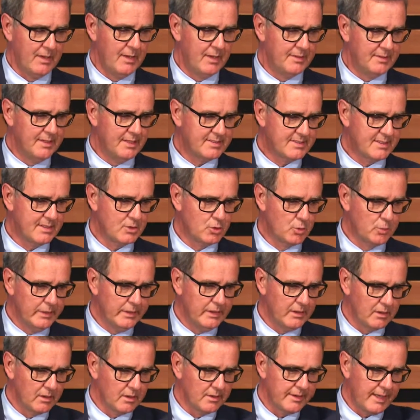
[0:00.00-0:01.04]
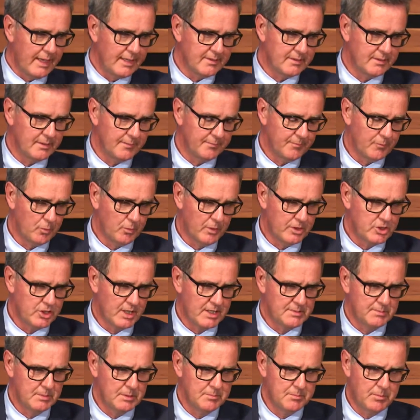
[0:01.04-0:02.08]
This is real data, which
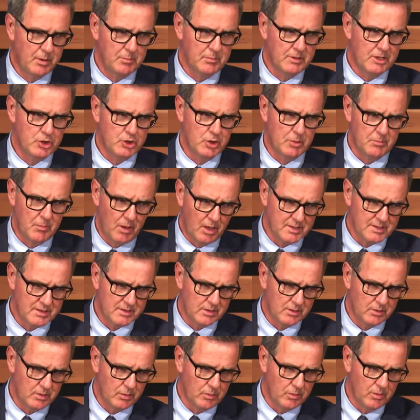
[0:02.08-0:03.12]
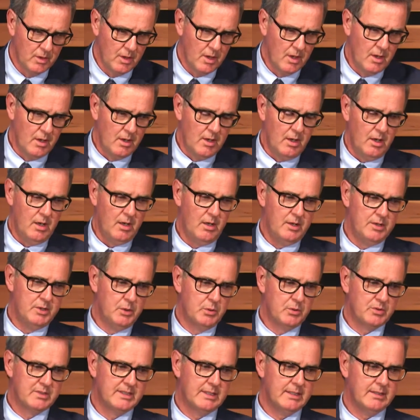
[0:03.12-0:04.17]
has been published a month ago,
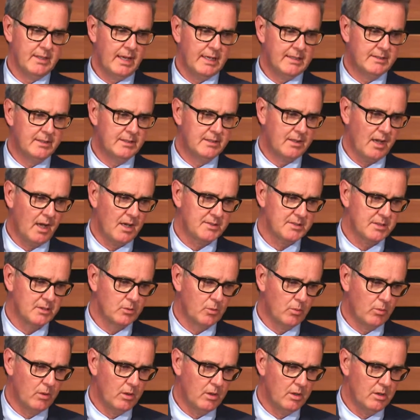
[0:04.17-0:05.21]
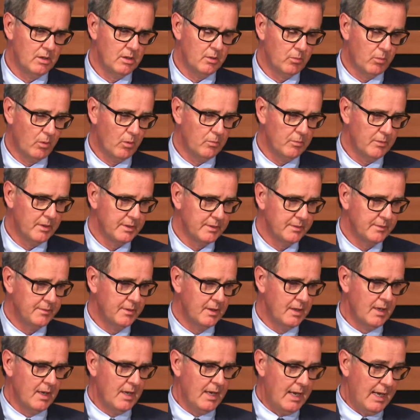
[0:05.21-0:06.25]
using 90,000 women,
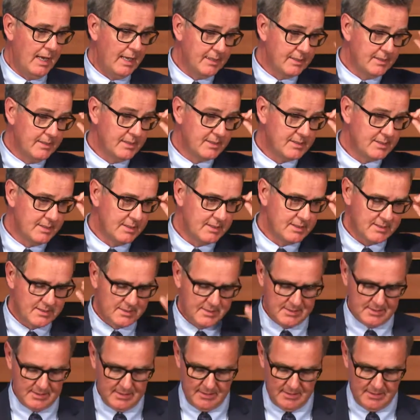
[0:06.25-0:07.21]
and this is.